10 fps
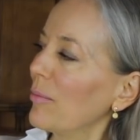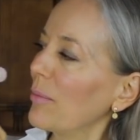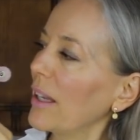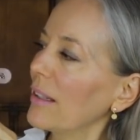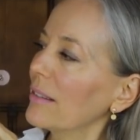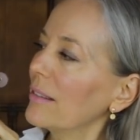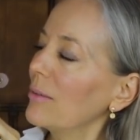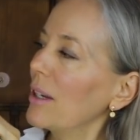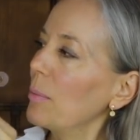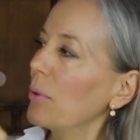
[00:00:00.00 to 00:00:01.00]
but
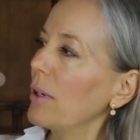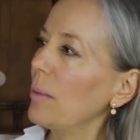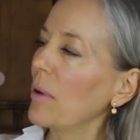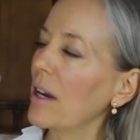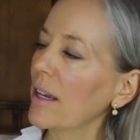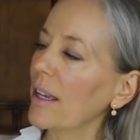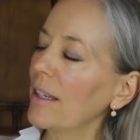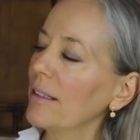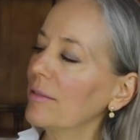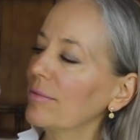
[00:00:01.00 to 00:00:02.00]
what a pretty
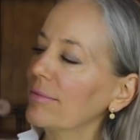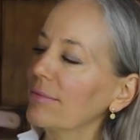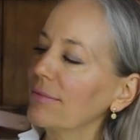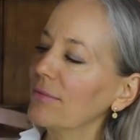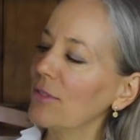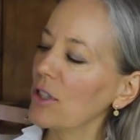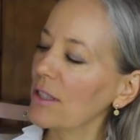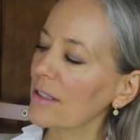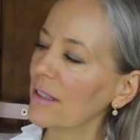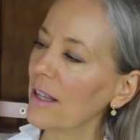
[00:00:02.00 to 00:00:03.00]
pocket
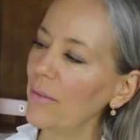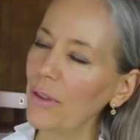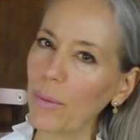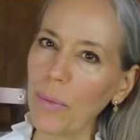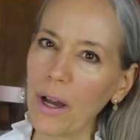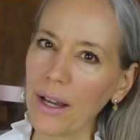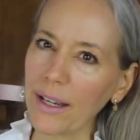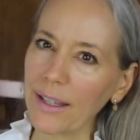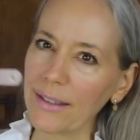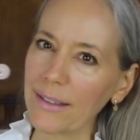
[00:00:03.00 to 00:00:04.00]
love their
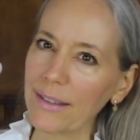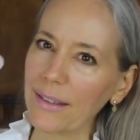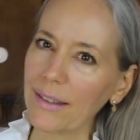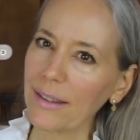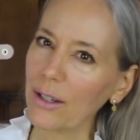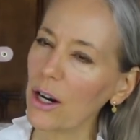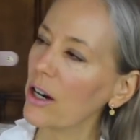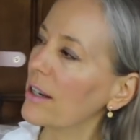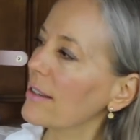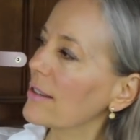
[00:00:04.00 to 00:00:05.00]
pockets. The
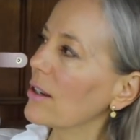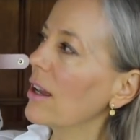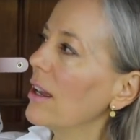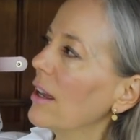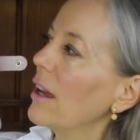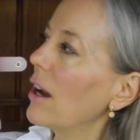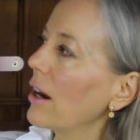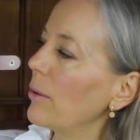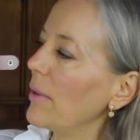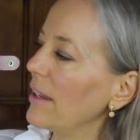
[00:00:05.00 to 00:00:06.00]
artists
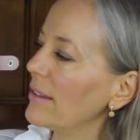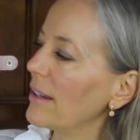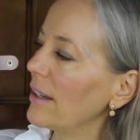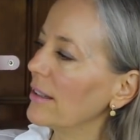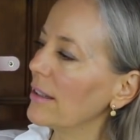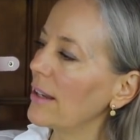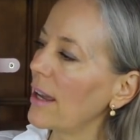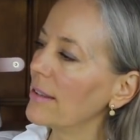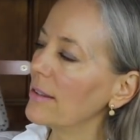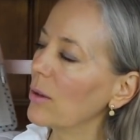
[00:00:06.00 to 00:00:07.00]
are amazing. It
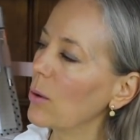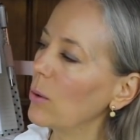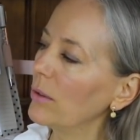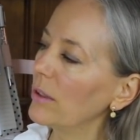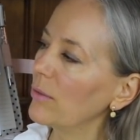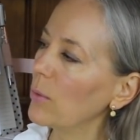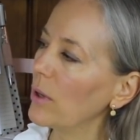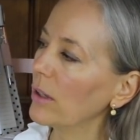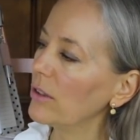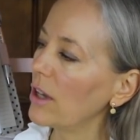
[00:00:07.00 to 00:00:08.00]
has gold
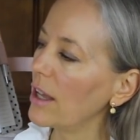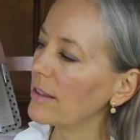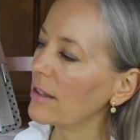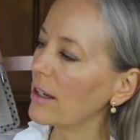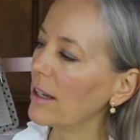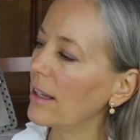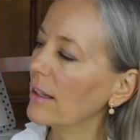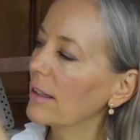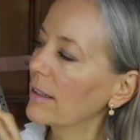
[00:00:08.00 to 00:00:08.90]
foil dots on it.